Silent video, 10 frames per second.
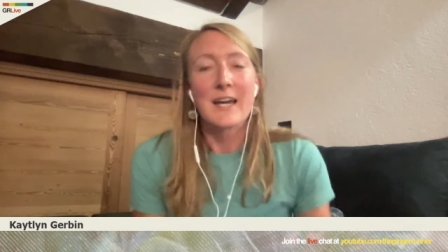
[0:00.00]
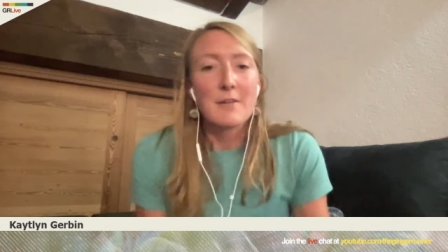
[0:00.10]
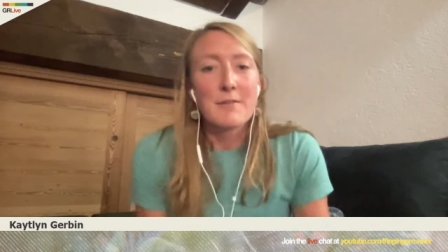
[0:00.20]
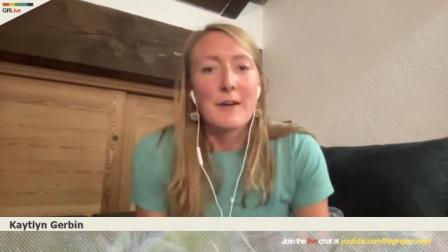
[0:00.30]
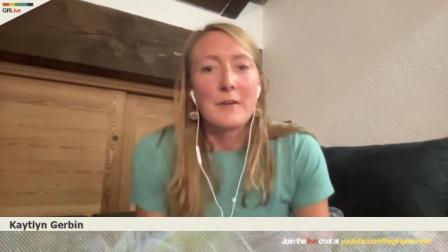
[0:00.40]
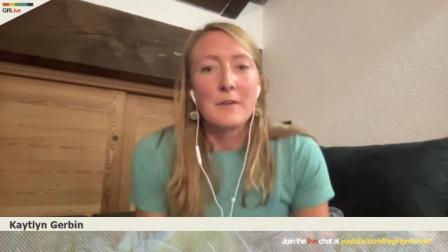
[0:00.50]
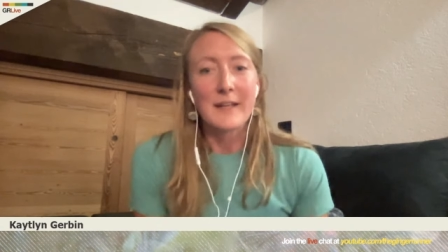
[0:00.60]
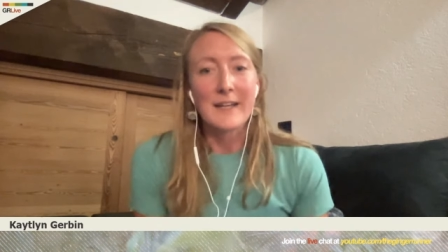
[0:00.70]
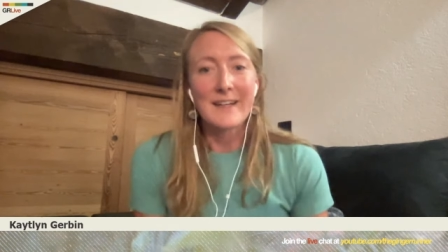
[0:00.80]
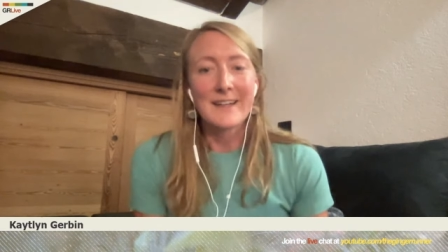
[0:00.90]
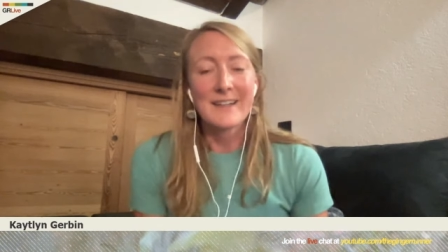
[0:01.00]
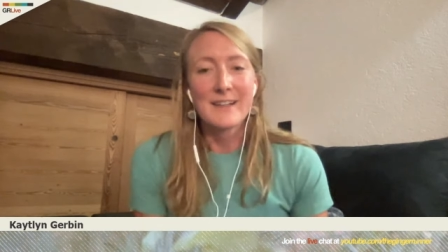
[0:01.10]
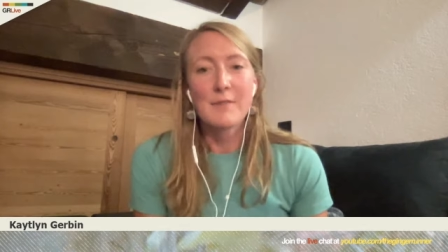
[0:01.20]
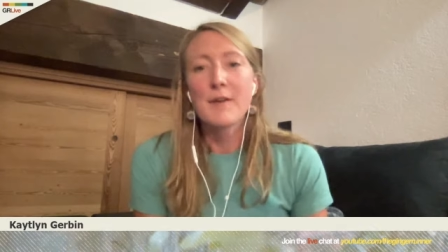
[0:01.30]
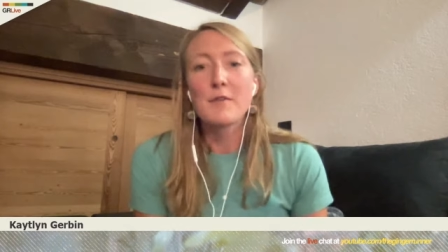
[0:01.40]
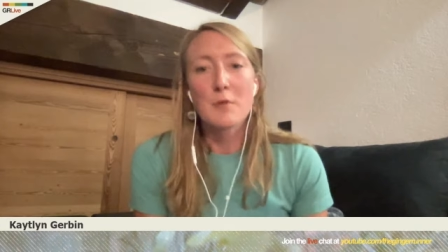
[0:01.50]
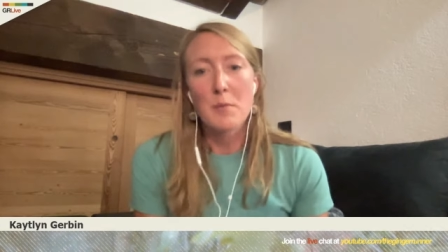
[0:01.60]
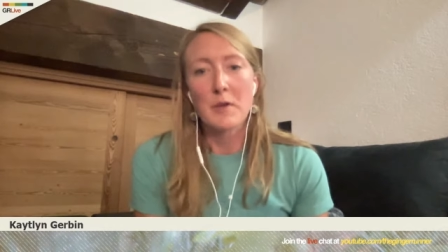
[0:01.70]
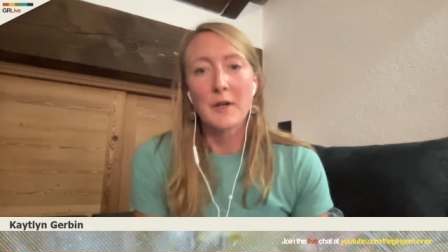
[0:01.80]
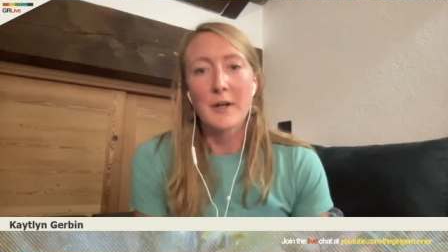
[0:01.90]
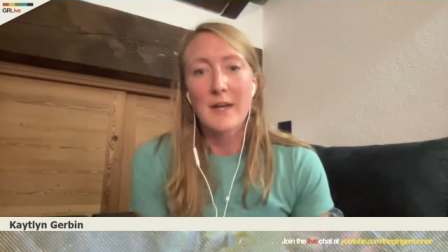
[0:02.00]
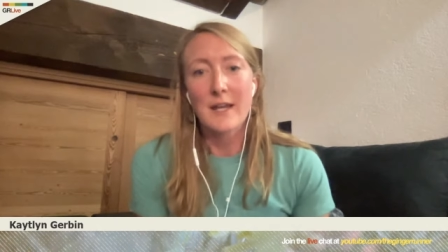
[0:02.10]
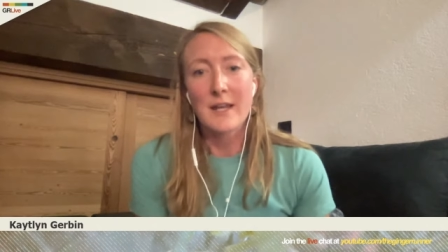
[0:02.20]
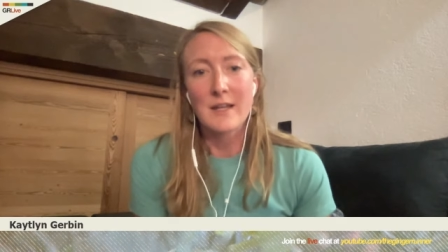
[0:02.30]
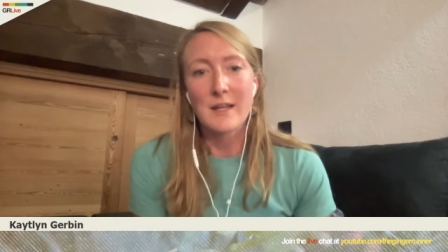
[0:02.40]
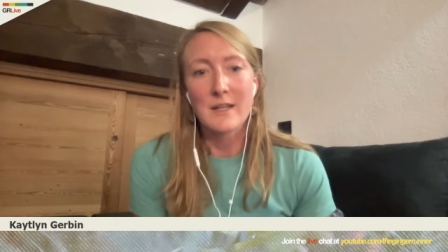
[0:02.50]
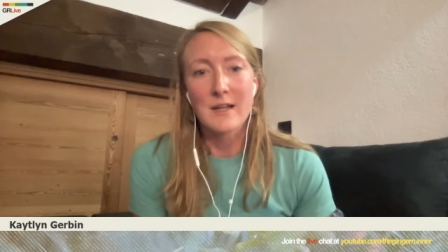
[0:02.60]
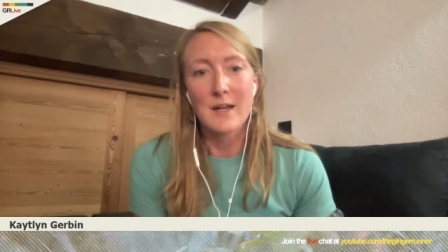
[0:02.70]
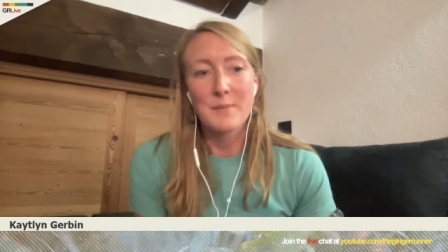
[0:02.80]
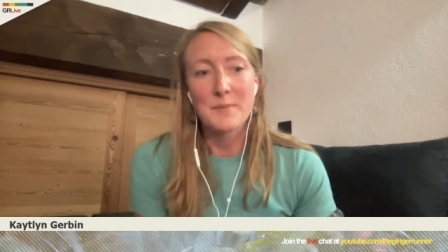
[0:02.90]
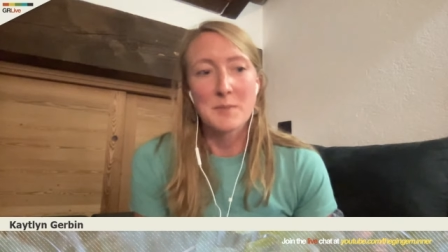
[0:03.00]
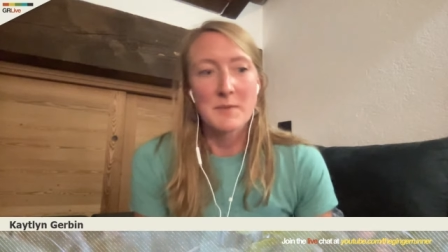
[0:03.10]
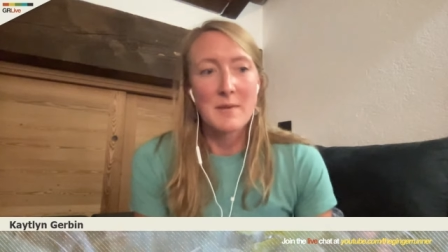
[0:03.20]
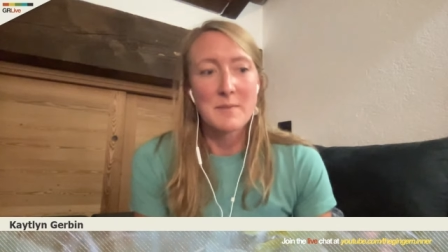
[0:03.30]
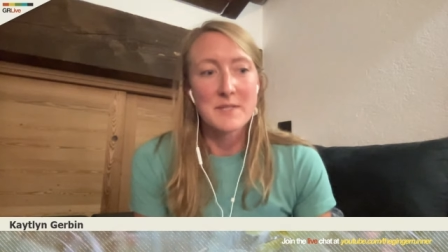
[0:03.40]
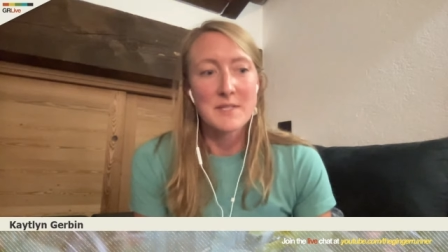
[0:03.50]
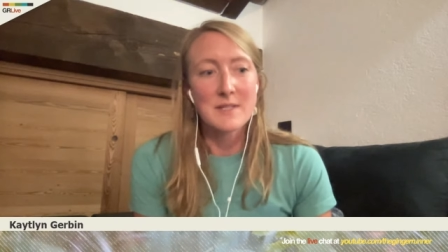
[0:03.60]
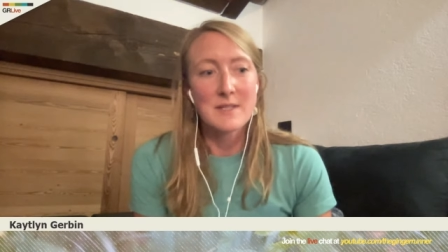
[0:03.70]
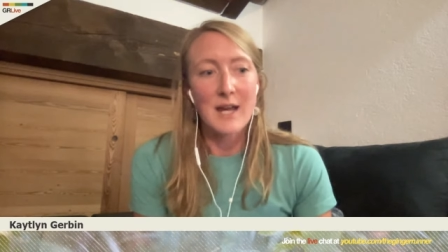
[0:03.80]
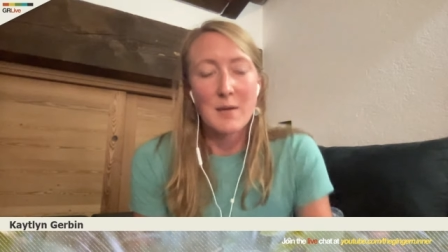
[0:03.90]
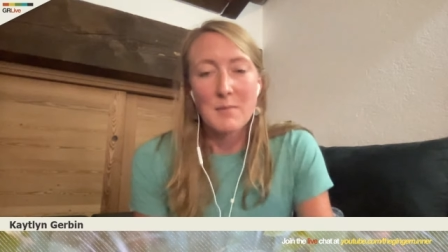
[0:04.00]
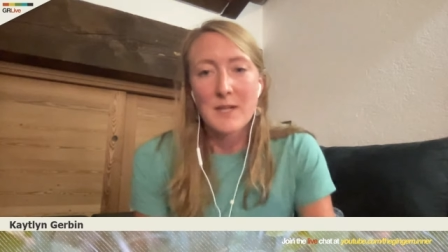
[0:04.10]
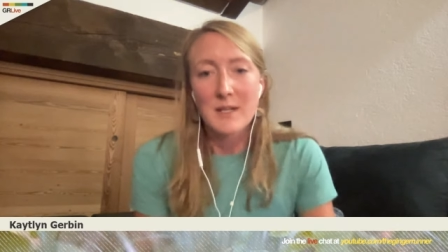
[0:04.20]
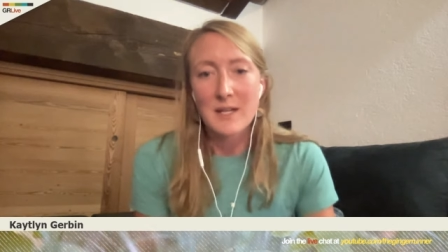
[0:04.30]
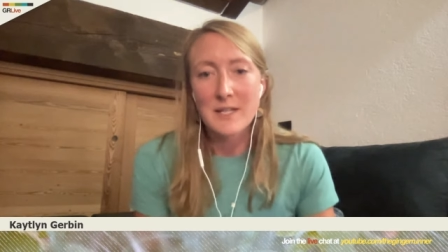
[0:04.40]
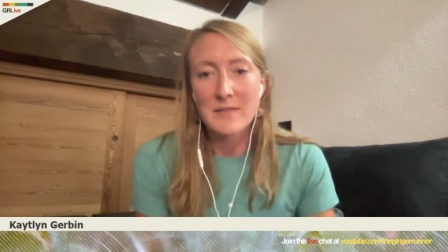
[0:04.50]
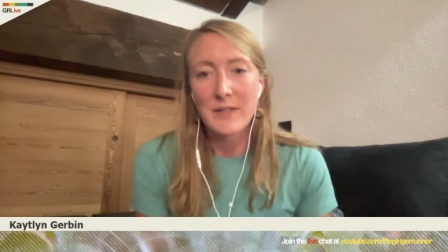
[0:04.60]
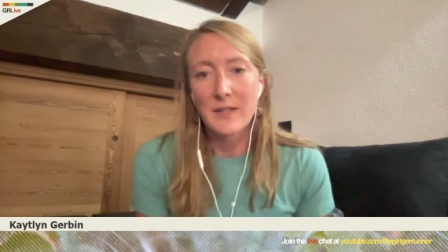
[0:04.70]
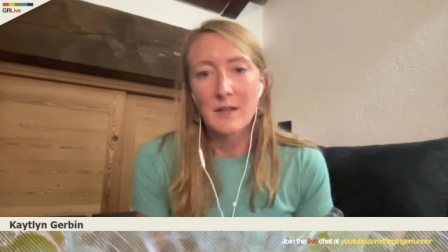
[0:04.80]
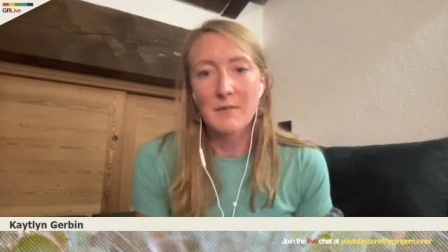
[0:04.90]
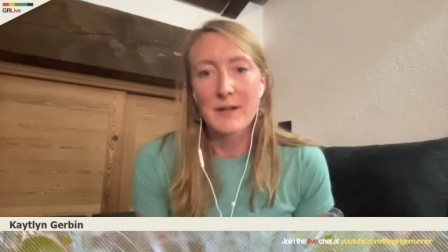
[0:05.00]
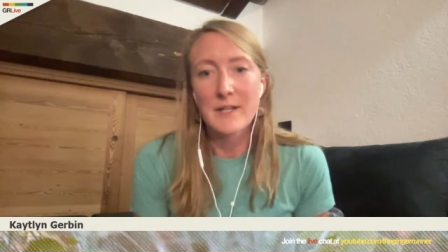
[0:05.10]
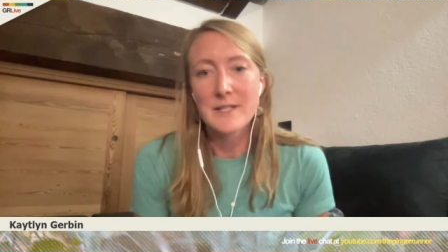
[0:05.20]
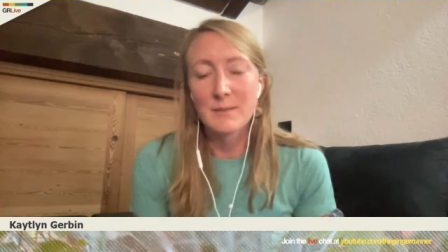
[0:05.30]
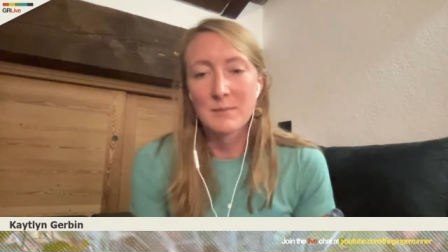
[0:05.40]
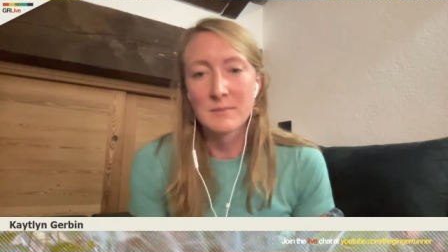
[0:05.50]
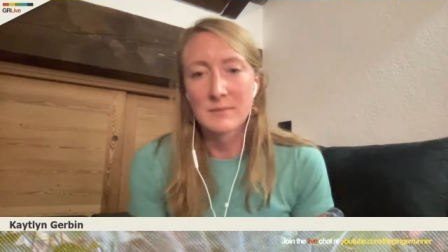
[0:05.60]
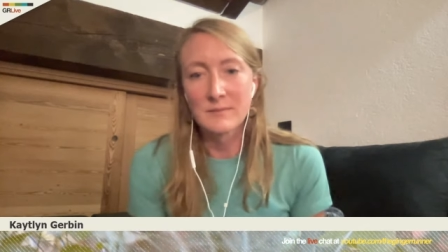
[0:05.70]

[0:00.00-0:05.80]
I kind of felt like it felt familiar. And I think sometimes that can be a nice feeling in a race.